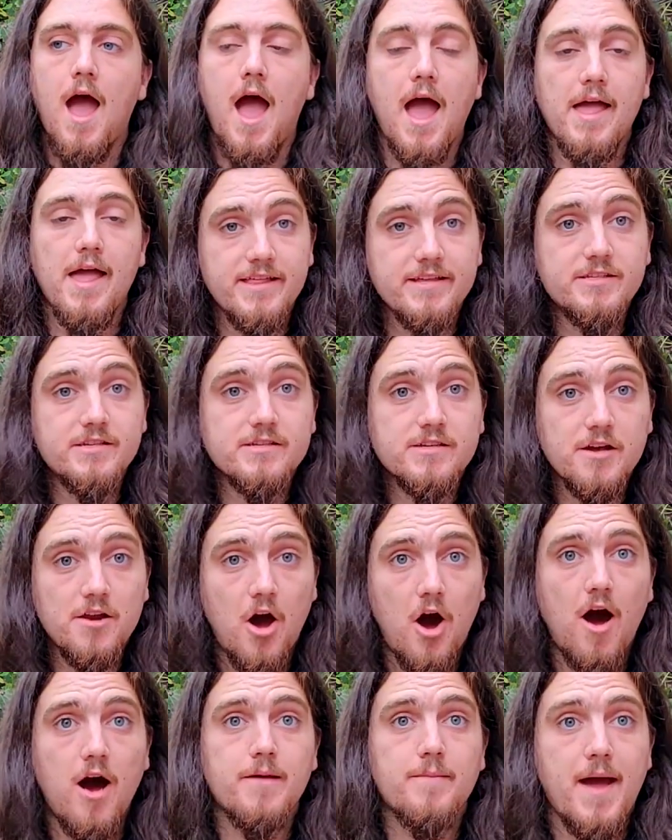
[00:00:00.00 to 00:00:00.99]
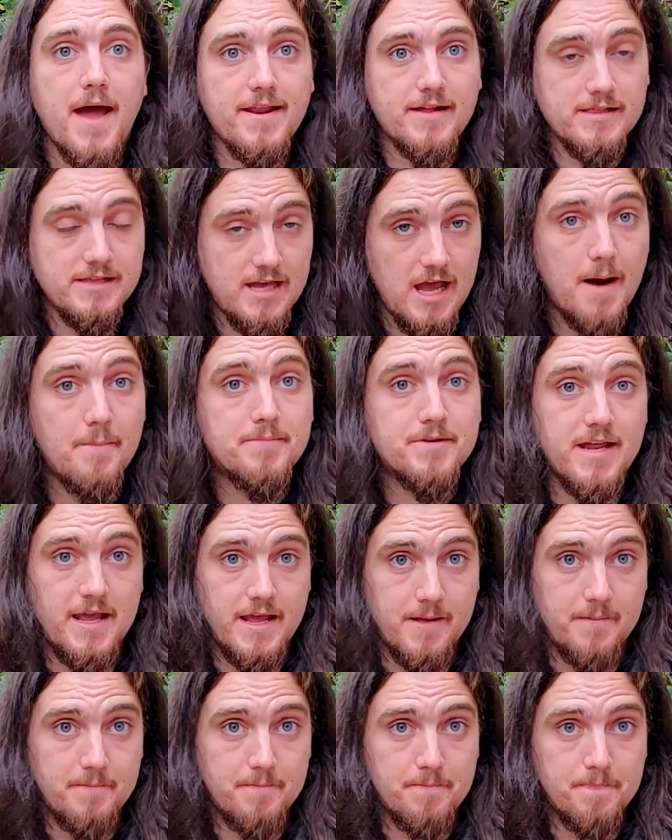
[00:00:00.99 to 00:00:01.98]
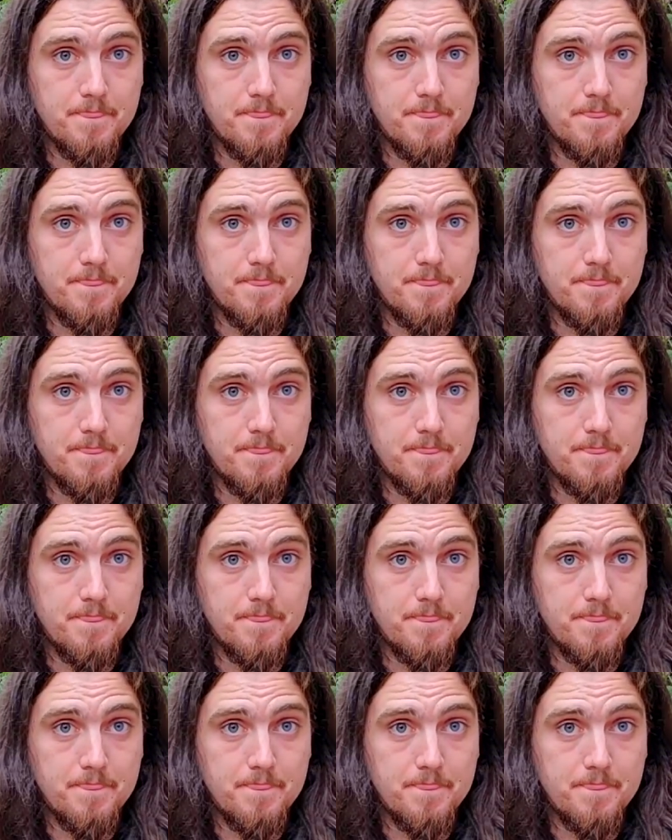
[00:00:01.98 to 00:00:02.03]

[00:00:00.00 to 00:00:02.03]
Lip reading: And this is going to automatically update,